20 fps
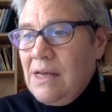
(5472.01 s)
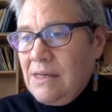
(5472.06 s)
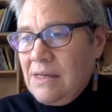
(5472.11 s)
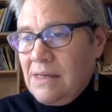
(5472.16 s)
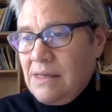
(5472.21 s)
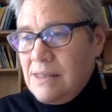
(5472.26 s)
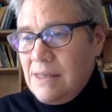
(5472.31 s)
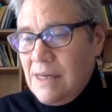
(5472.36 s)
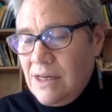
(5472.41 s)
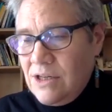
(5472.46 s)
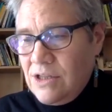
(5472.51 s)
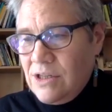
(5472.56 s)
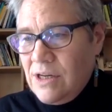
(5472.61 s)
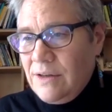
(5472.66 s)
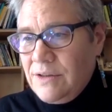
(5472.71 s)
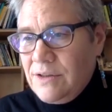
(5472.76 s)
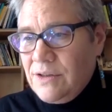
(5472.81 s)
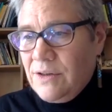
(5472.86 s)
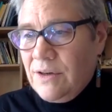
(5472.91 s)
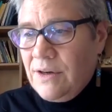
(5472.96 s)
to stay
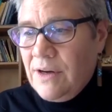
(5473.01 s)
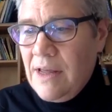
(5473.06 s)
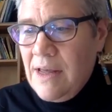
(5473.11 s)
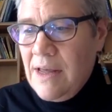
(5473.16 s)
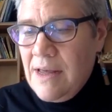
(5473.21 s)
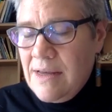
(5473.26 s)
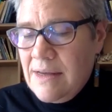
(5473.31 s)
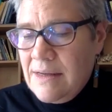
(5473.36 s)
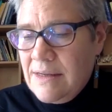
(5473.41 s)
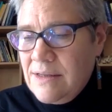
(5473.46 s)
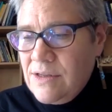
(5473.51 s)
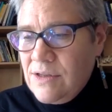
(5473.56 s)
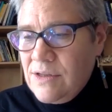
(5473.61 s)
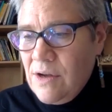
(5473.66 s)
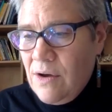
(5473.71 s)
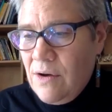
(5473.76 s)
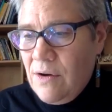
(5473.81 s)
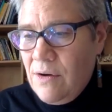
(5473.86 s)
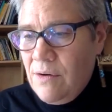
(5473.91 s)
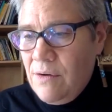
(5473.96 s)
sheltered.
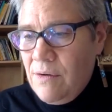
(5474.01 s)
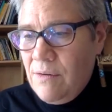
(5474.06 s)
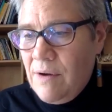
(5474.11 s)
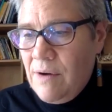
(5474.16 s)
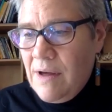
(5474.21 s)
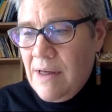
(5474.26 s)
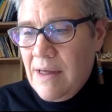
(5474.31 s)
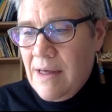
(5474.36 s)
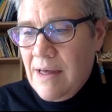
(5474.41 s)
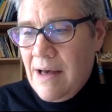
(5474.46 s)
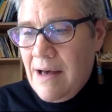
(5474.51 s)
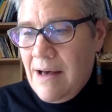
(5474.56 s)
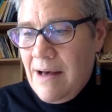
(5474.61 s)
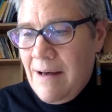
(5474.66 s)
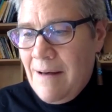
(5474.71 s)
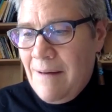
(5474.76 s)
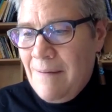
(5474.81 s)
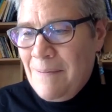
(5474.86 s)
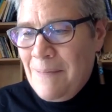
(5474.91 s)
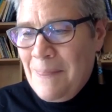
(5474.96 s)
So
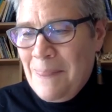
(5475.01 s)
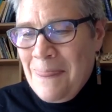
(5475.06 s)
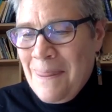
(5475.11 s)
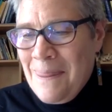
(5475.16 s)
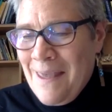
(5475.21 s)
um,